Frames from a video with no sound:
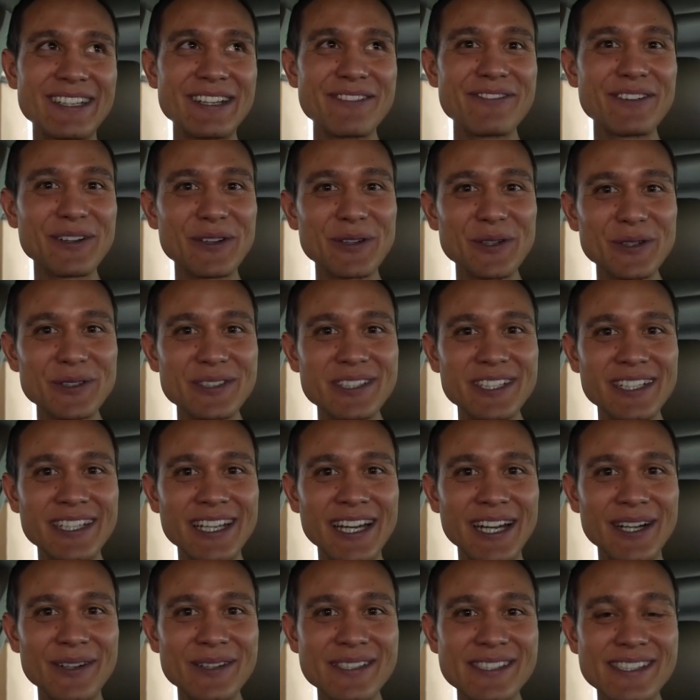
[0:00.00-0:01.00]
difficulty
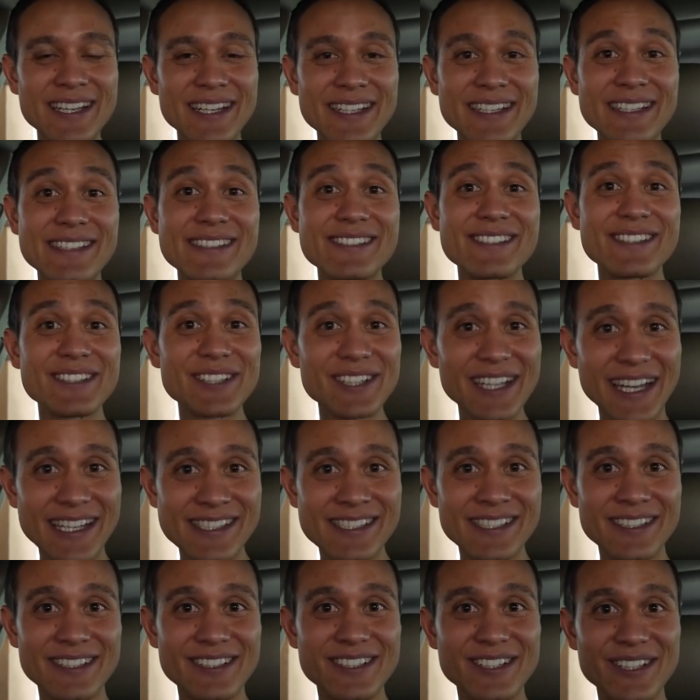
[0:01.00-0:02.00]
now is that he still
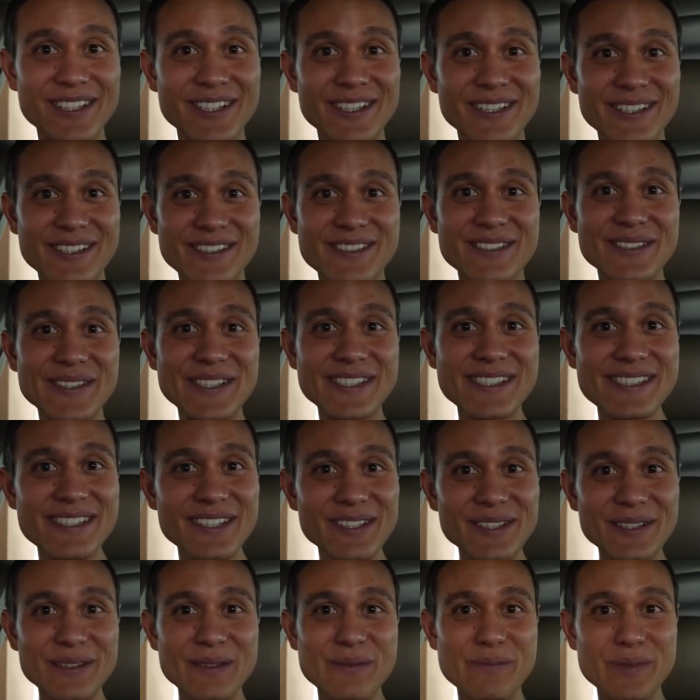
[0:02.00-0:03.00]
hasn't turned, so he's
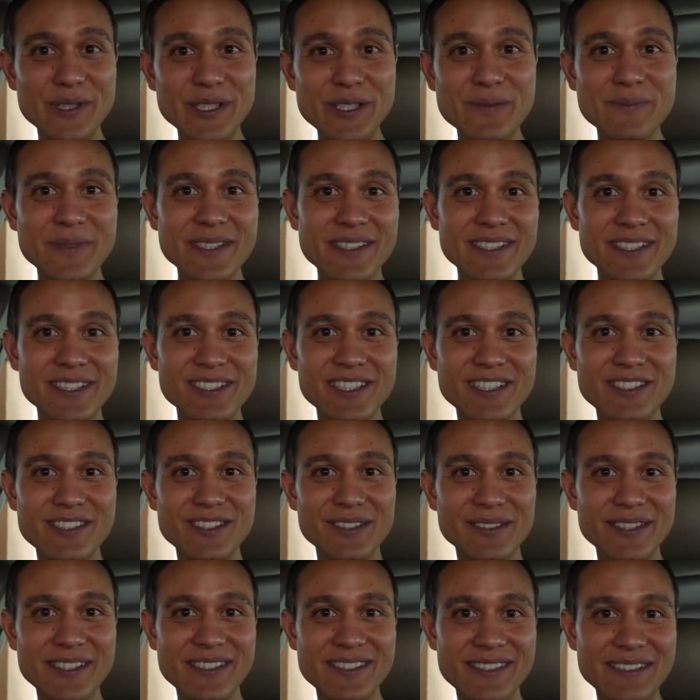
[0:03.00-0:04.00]
still in the breech position,
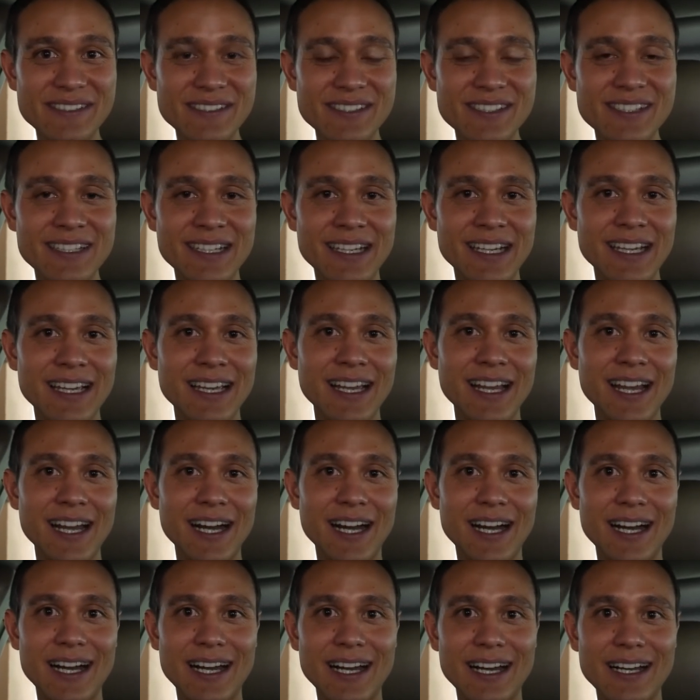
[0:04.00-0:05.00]
so this is
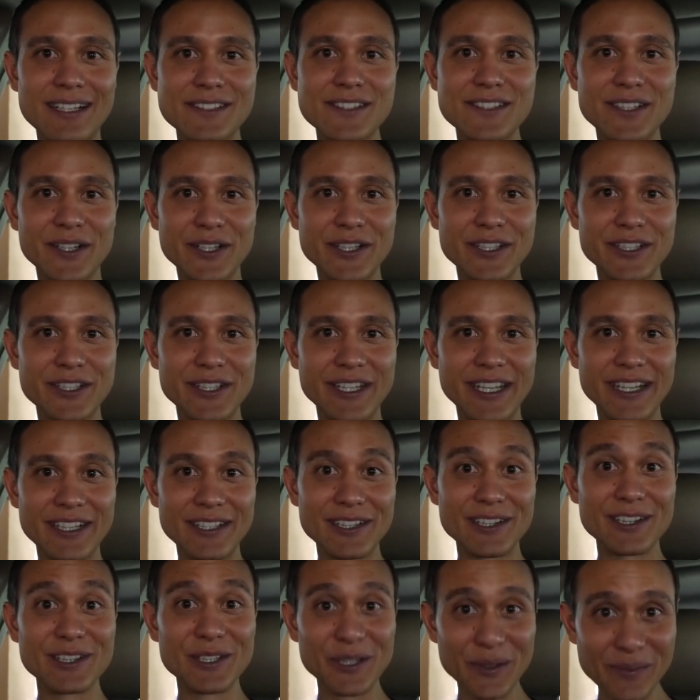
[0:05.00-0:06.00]
starting to get
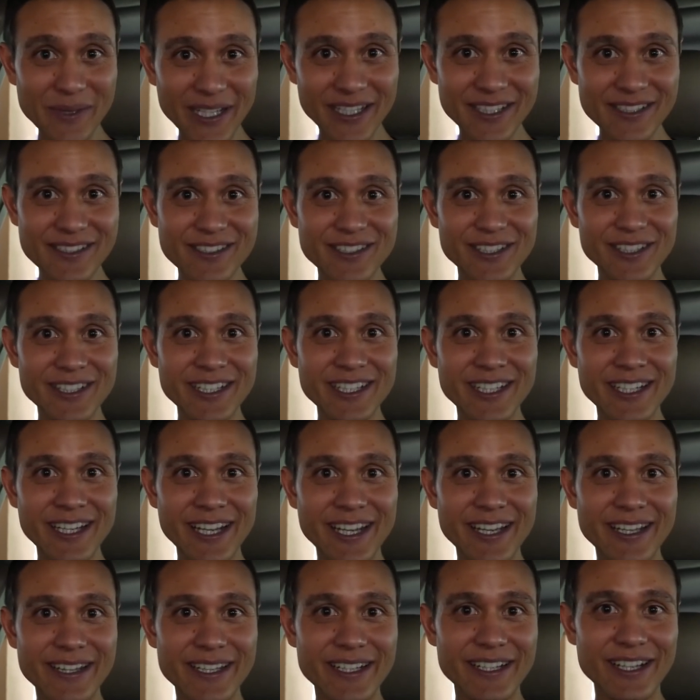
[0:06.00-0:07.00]
a little bit concerning,
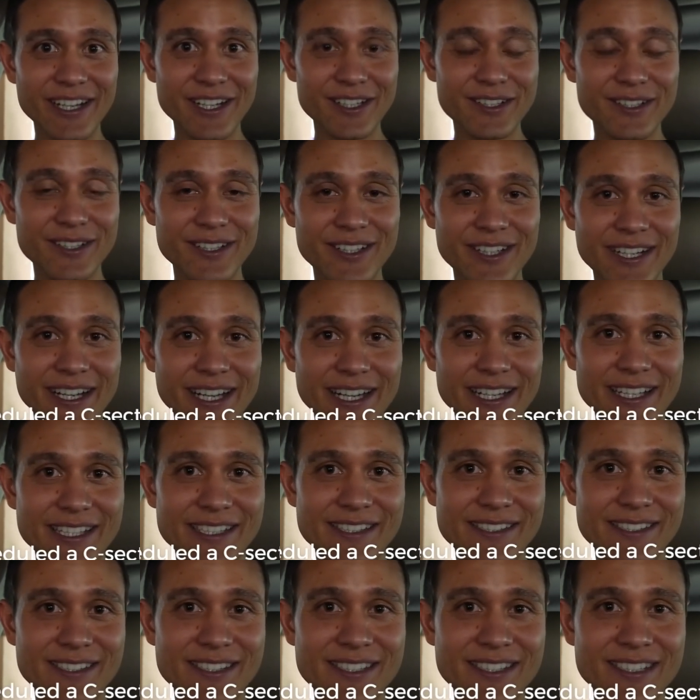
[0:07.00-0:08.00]
and the doctor
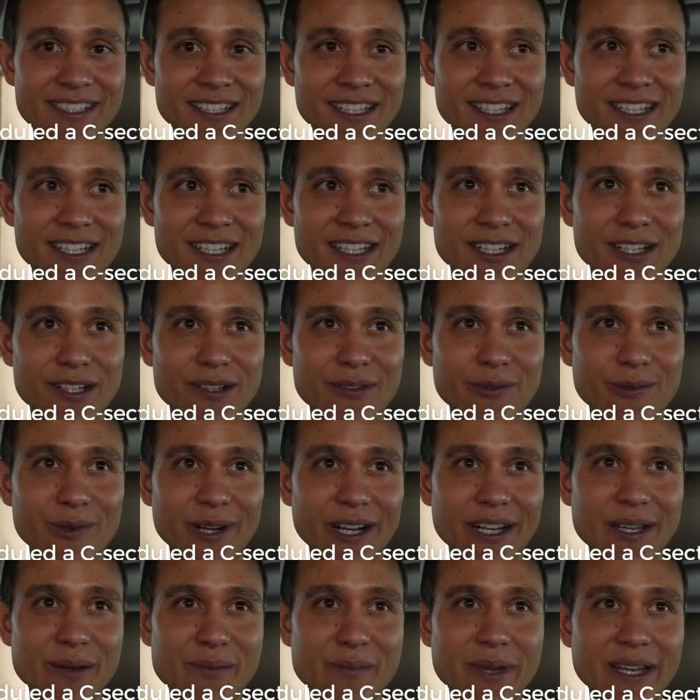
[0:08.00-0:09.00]
has
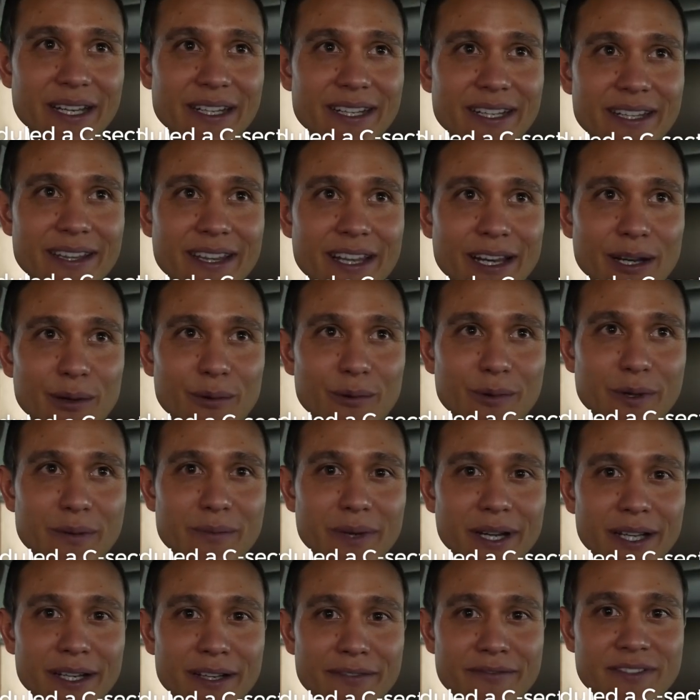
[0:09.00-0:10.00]
recommended that we
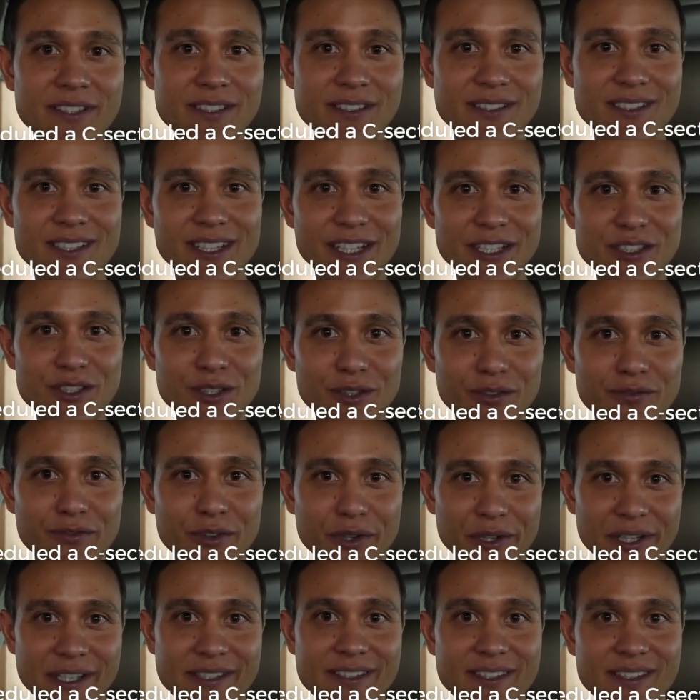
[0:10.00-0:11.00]
might have to schedule
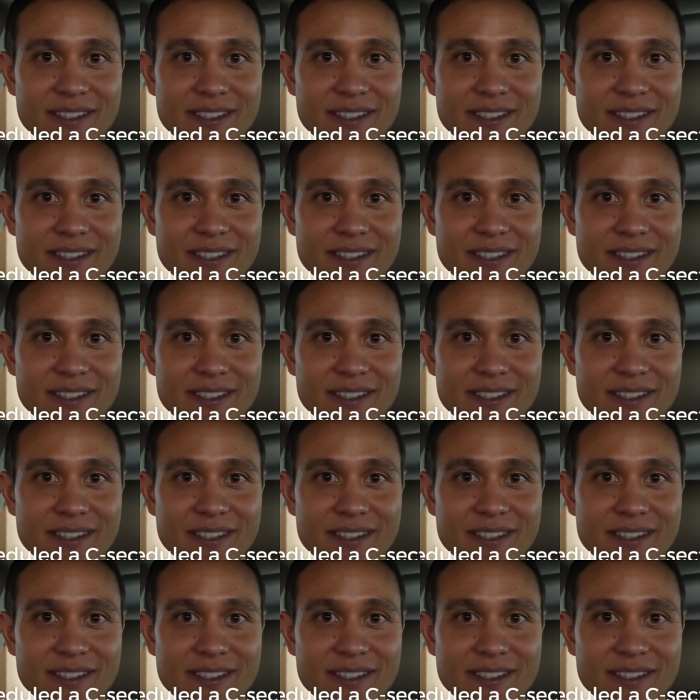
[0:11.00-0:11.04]
for a